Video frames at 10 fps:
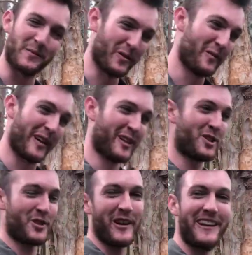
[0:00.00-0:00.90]
moving in a
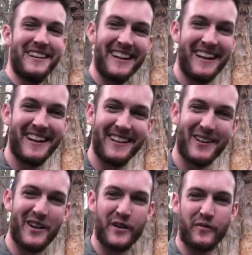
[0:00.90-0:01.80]
straight
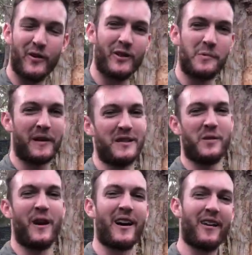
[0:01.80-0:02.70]
line, of course, because
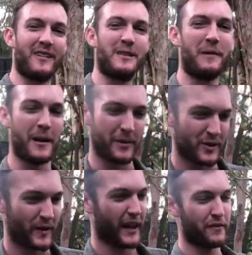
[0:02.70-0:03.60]
you are going to be able to do that